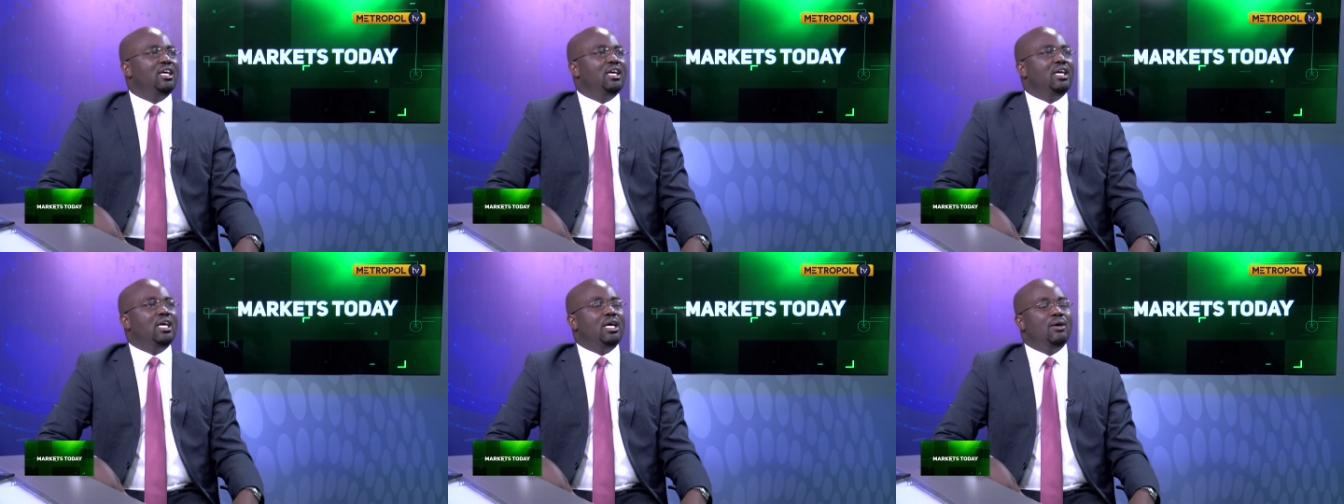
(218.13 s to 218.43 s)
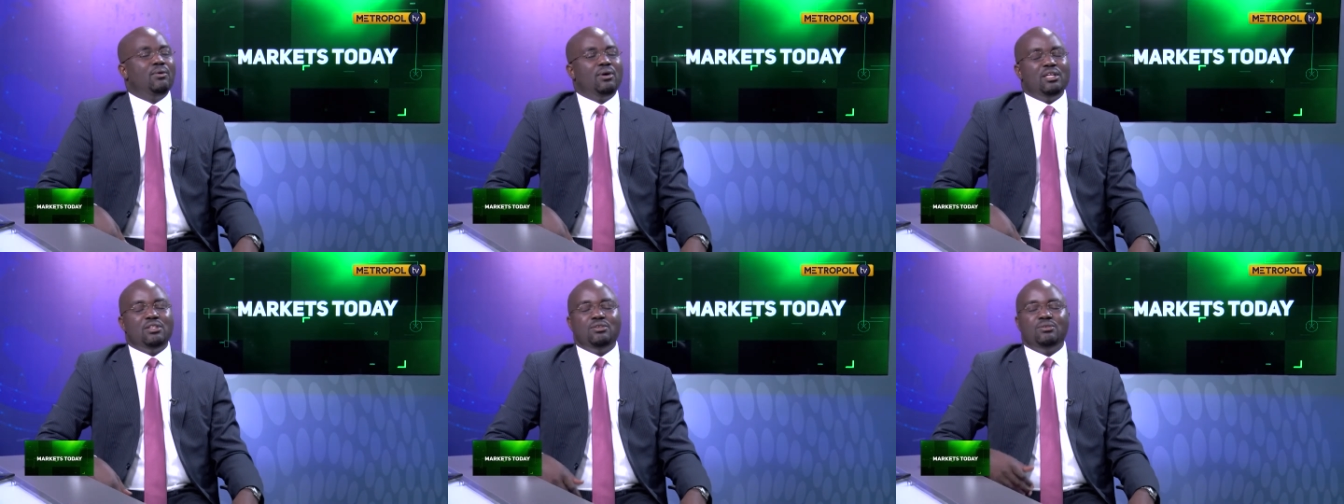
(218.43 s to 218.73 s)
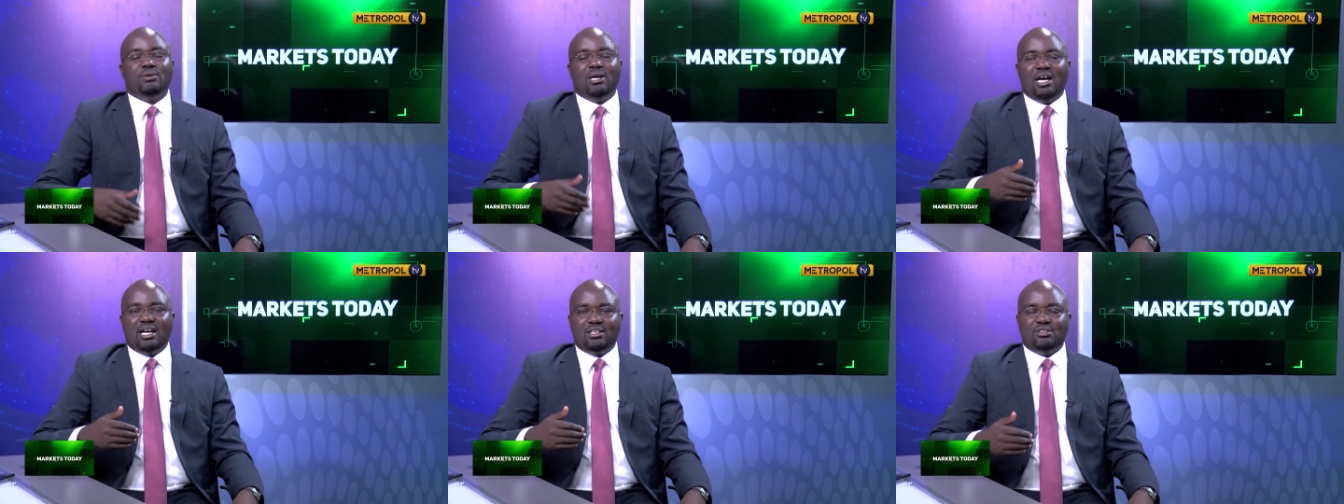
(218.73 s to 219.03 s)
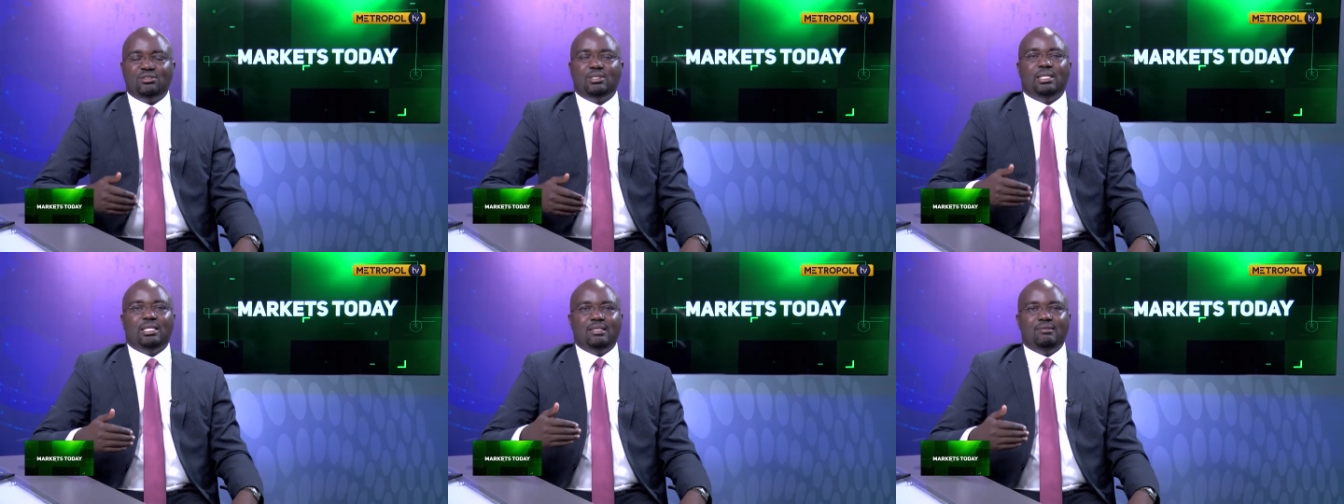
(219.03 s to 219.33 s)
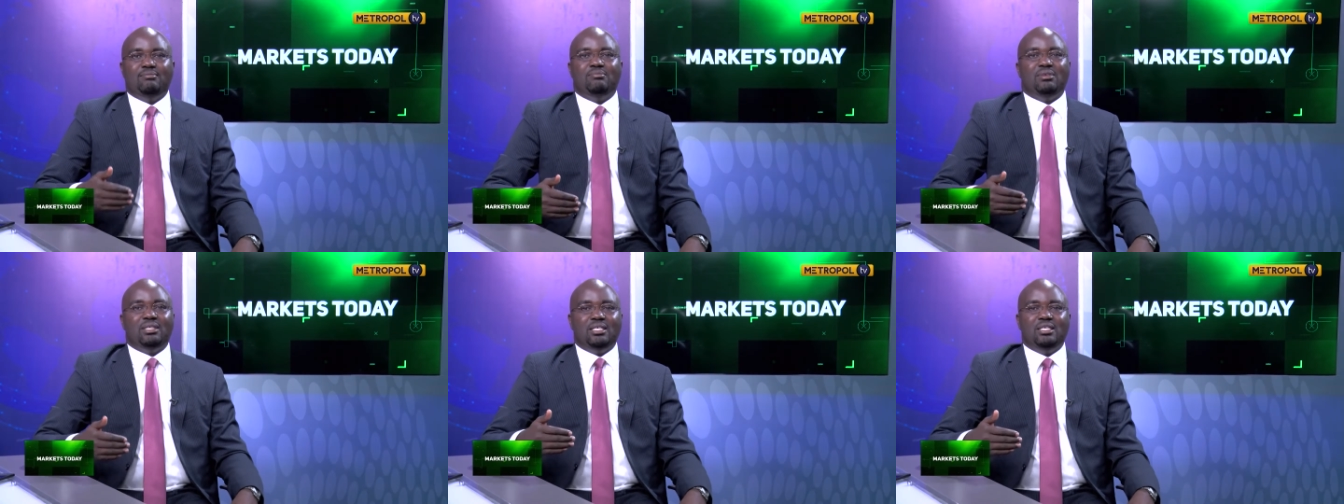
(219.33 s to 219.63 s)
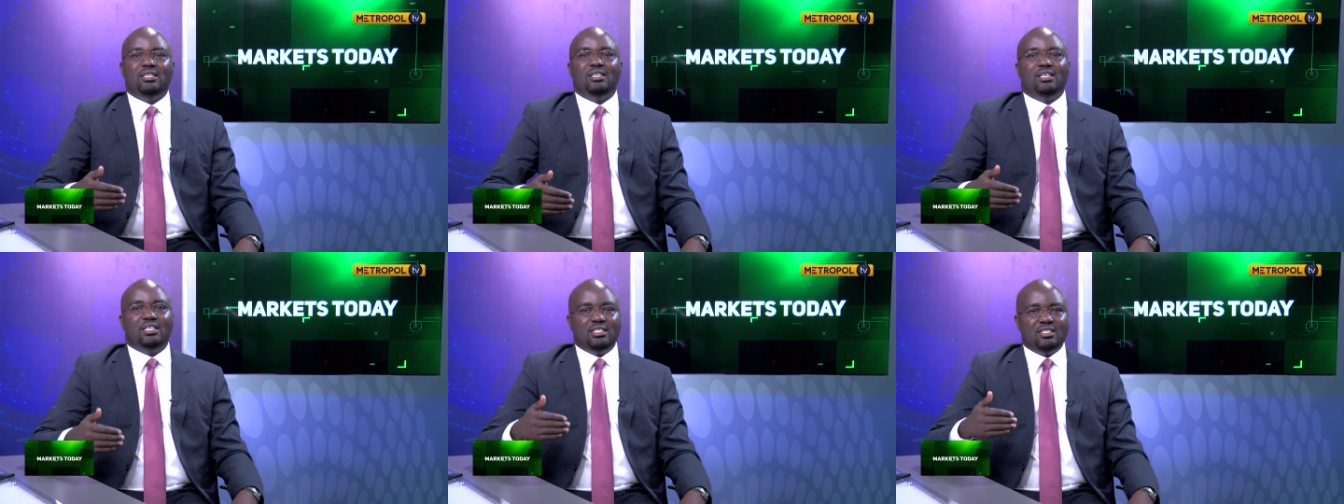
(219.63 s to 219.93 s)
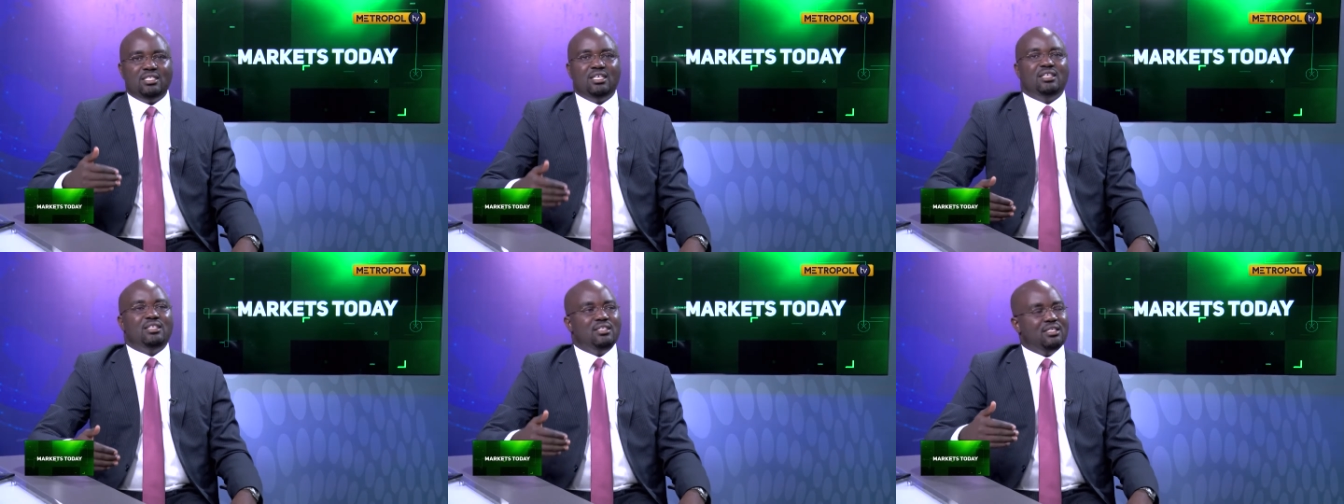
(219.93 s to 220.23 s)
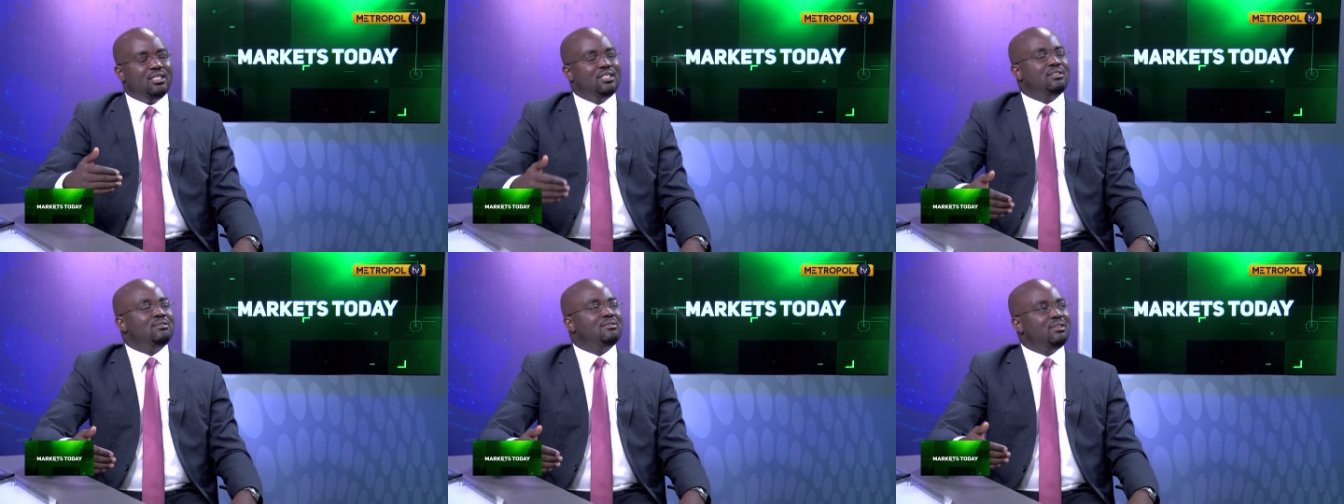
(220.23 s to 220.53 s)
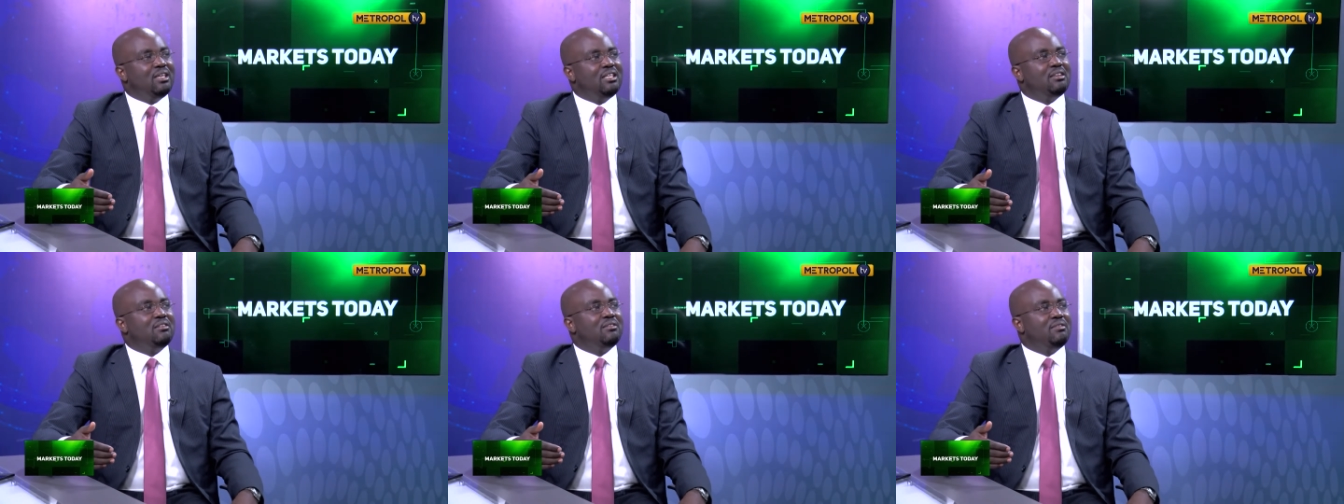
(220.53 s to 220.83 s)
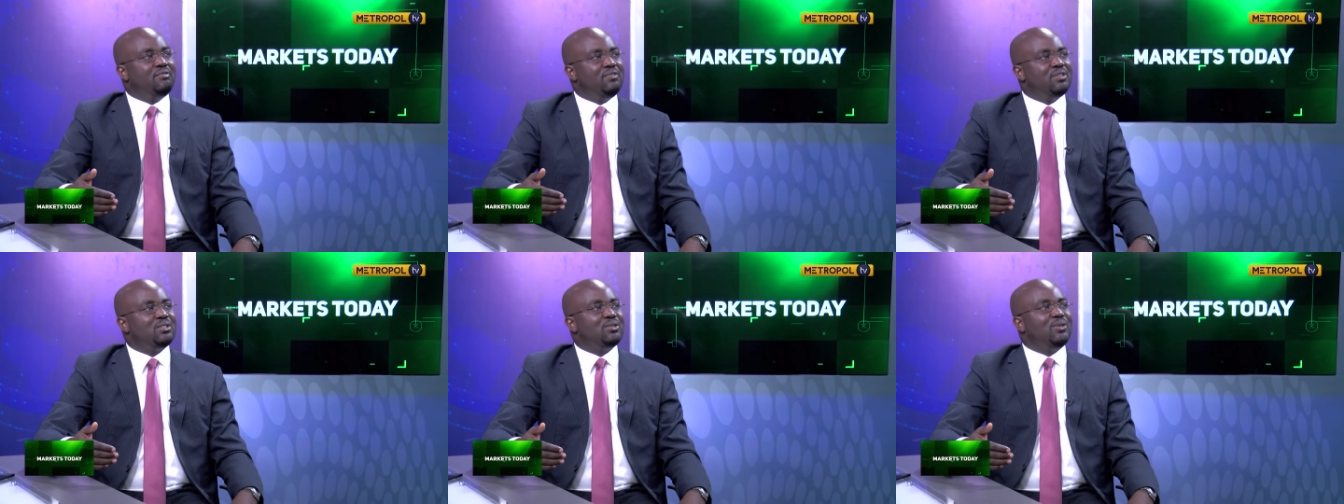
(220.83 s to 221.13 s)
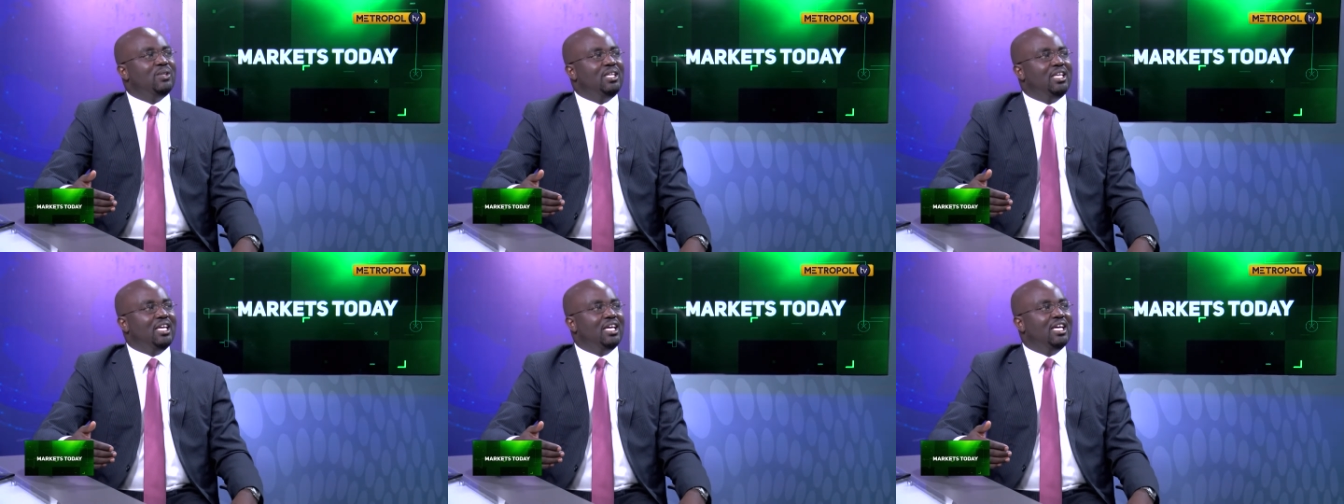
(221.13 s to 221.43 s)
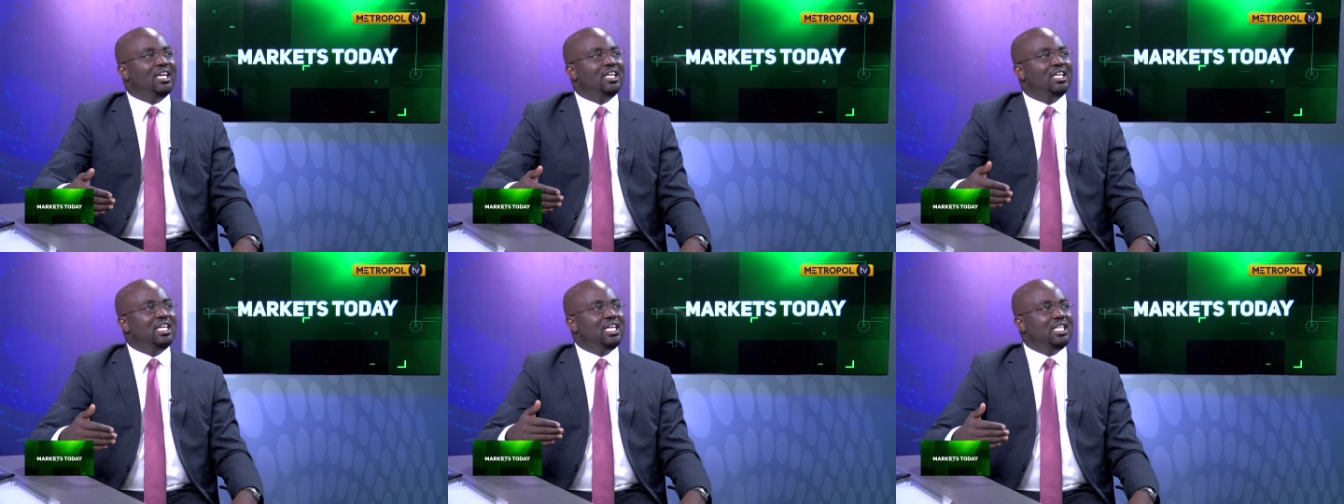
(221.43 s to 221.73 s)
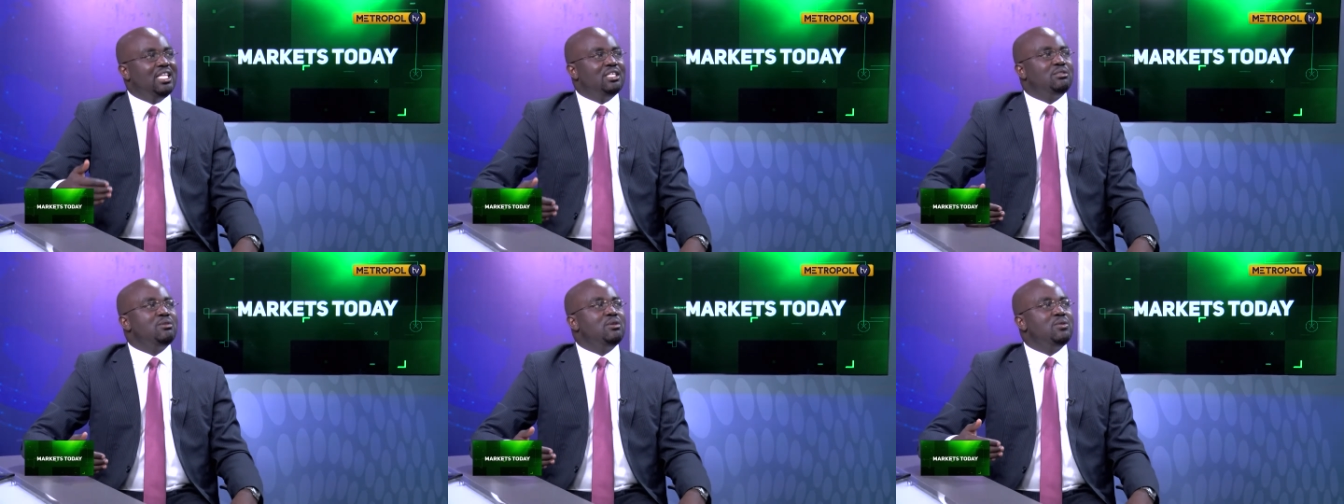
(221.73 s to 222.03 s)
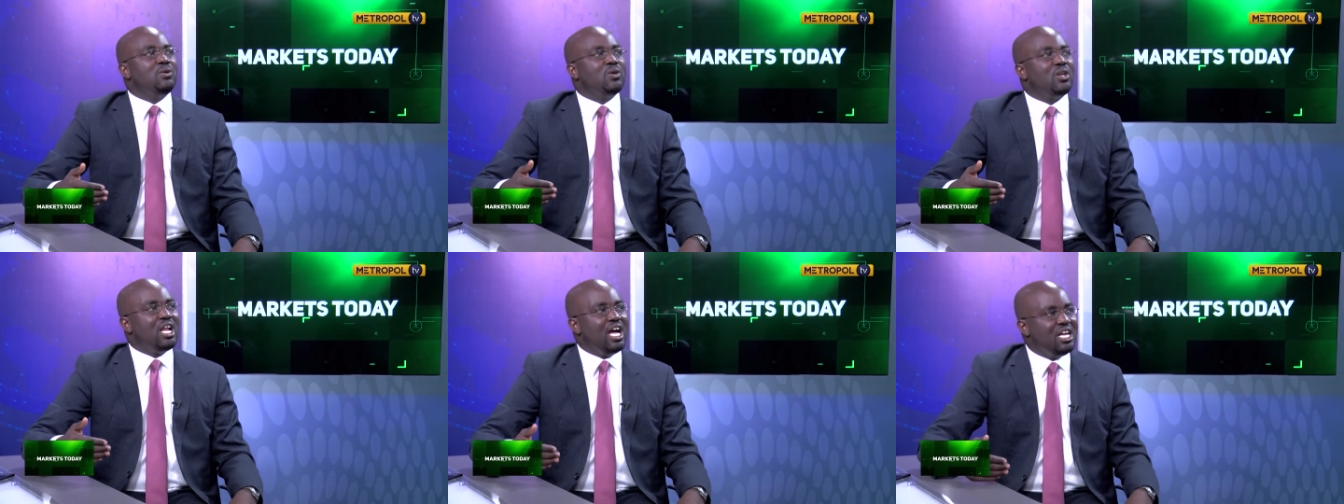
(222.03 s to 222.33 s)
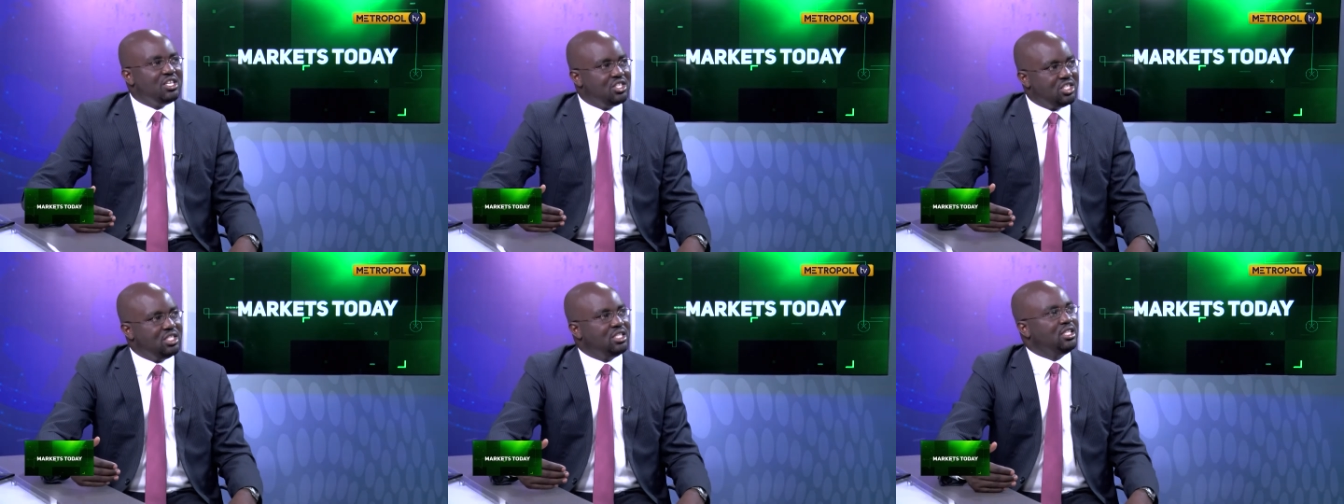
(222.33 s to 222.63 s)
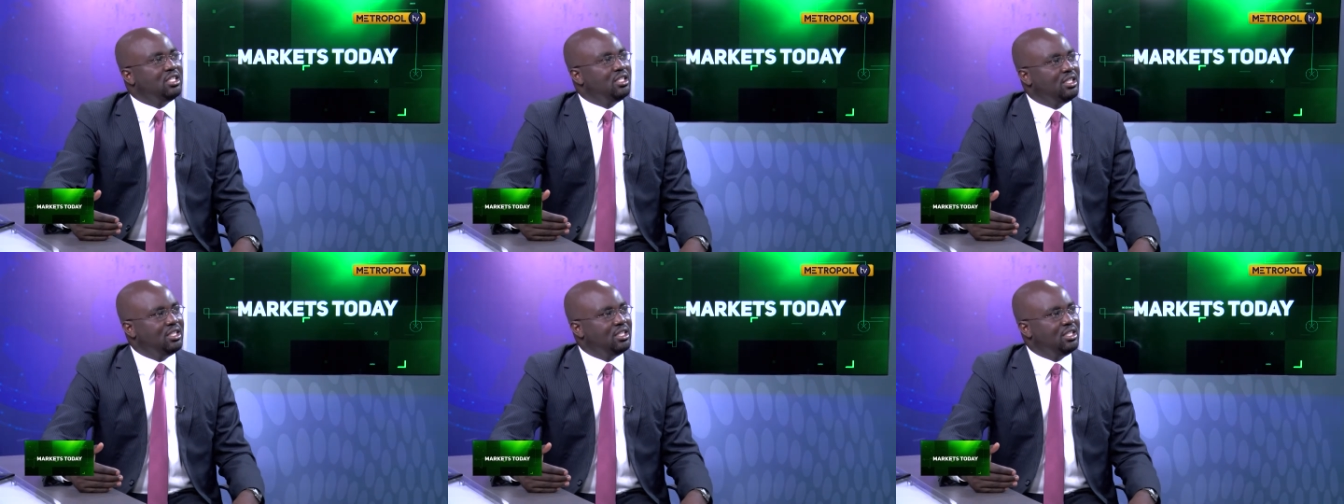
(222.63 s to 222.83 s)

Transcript: How can you actually be 10 days to the end of the fiscal year. What that's when you're rushing.